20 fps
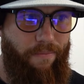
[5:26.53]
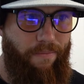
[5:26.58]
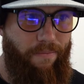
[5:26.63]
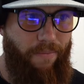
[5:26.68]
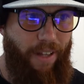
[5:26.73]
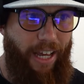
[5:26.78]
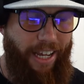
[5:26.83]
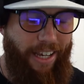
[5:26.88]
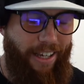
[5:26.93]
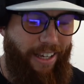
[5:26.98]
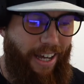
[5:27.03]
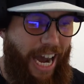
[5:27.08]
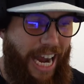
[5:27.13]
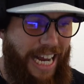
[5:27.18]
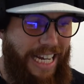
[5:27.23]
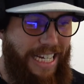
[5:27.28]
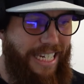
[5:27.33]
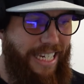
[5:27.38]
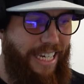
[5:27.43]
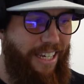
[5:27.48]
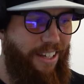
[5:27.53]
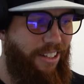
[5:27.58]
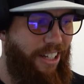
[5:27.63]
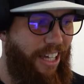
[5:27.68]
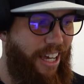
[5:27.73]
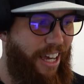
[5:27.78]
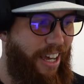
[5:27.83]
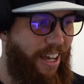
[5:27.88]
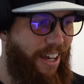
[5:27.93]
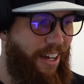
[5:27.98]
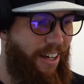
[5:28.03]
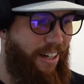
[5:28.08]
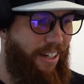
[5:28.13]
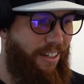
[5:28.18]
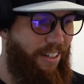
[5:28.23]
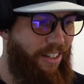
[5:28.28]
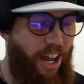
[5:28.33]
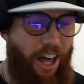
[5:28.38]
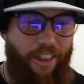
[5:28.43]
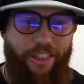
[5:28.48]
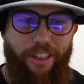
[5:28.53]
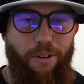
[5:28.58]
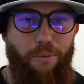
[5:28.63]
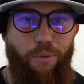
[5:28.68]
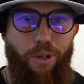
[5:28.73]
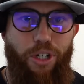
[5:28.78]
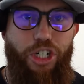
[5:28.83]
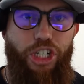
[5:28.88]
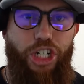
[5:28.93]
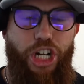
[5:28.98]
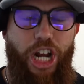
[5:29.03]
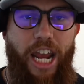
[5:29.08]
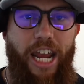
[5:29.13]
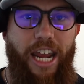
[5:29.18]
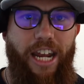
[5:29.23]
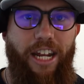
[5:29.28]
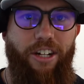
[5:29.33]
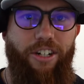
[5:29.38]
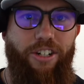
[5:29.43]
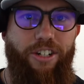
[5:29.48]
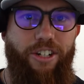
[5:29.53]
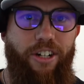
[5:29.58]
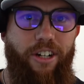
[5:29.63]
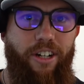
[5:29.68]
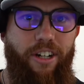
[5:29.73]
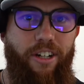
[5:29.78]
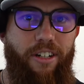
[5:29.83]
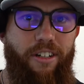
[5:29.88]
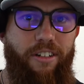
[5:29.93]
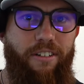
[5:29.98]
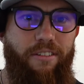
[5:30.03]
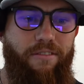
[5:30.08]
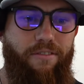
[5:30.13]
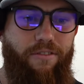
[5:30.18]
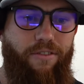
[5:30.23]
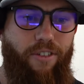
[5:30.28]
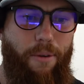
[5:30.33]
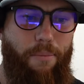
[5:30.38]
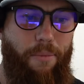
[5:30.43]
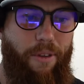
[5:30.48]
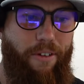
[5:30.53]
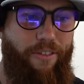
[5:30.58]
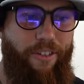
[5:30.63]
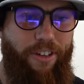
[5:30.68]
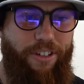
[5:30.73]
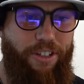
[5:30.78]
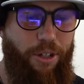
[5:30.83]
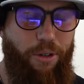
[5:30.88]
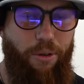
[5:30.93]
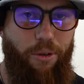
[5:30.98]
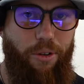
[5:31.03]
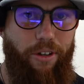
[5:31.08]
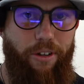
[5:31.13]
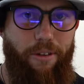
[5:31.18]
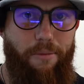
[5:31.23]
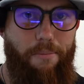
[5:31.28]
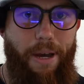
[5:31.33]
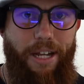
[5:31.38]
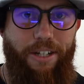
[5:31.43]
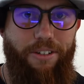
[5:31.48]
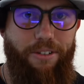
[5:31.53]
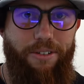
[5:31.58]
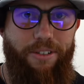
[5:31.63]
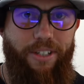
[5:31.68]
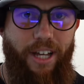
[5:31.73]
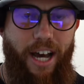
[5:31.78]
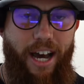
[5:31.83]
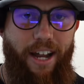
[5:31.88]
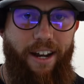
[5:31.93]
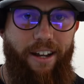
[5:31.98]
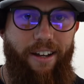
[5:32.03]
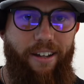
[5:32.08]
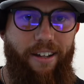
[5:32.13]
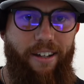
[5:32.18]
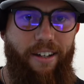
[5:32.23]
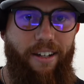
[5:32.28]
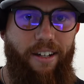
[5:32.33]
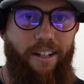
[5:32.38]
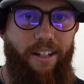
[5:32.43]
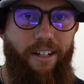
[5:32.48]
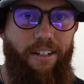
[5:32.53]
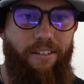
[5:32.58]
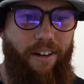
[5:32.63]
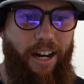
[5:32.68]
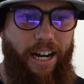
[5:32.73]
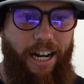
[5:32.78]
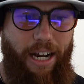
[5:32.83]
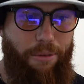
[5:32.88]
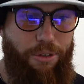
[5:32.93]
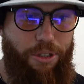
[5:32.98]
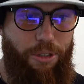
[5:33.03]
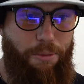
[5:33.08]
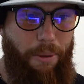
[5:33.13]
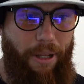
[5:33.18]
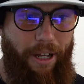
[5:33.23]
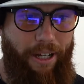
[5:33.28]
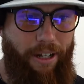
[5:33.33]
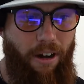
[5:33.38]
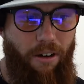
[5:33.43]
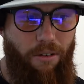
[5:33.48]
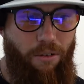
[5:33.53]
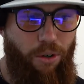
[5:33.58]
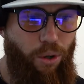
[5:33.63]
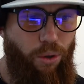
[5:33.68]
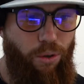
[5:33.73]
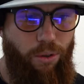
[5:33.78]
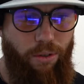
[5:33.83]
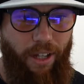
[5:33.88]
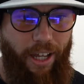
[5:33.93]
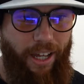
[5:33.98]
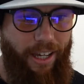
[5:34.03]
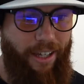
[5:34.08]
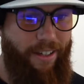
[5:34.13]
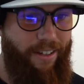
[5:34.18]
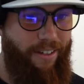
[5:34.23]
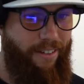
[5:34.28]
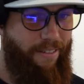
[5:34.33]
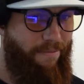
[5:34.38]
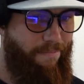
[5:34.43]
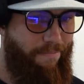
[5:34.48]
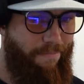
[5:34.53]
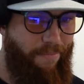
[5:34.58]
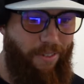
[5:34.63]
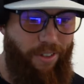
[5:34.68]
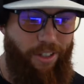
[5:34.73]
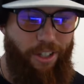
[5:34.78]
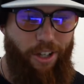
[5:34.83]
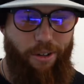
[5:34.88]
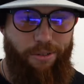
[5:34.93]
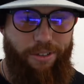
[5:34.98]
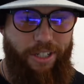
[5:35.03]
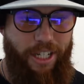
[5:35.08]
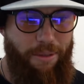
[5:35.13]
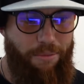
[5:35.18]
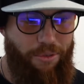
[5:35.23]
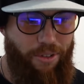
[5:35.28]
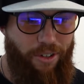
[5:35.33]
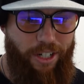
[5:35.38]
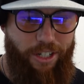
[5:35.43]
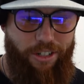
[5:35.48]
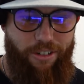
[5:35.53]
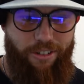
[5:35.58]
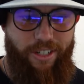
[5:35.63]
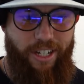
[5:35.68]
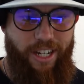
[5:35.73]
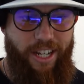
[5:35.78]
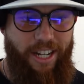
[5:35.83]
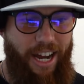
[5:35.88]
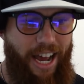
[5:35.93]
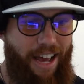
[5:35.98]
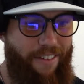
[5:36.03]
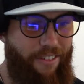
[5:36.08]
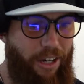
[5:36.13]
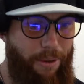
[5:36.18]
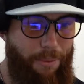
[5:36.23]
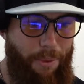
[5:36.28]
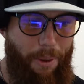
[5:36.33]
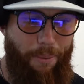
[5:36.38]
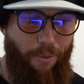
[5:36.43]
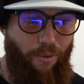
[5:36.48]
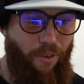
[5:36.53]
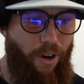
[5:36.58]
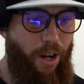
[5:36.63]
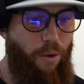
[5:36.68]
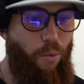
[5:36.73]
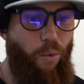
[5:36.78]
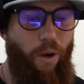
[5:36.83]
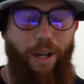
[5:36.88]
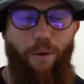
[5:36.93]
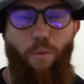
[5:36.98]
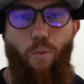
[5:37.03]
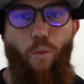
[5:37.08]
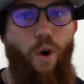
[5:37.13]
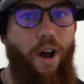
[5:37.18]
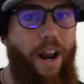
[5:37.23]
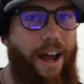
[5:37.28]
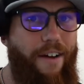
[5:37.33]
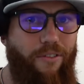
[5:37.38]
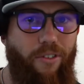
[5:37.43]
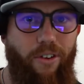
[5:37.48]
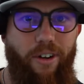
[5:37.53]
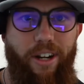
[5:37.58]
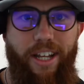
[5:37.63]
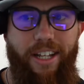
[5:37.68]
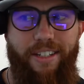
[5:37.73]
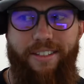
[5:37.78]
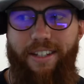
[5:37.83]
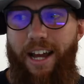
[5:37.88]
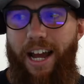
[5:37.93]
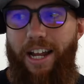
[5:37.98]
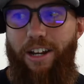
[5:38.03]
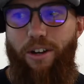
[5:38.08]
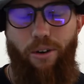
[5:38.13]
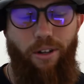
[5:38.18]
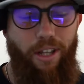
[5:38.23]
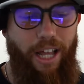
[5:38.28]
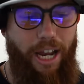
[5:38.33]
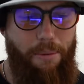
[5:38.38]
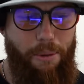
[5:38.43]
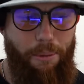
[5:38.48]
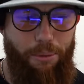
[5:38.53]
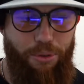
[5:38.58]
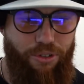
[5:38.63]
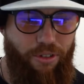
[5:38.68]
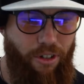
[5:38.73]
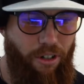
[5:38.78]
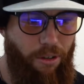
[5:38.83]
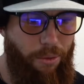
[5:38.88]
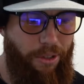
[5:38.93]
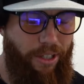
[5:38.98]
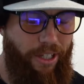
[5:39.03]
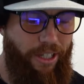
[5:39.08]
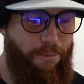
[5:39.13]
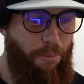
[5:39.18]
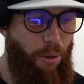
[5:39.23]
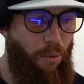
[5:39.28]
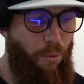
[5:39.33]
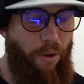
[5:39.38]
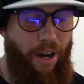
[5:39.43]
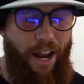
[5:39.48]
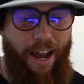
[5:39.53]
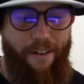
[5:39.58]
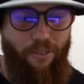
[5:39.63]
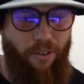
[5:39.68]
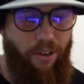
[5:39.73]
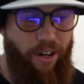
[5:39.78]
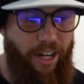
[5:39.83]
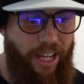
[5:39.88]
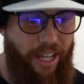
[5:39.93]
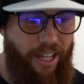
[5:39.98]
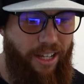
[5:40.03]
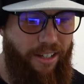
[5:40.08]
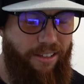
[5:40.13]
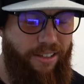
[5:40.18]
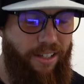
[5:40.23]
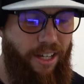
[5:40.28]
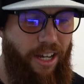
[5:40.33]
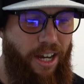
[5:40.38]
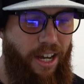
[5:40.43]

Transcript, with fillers: like ideally nothing would change from the physical and mental side, right? I would just be like, oh, cool. Like, you know, teams are interested. I haven't given up a run. Like, whatever it is, I know a lot of people struggle with this, but whatever it is,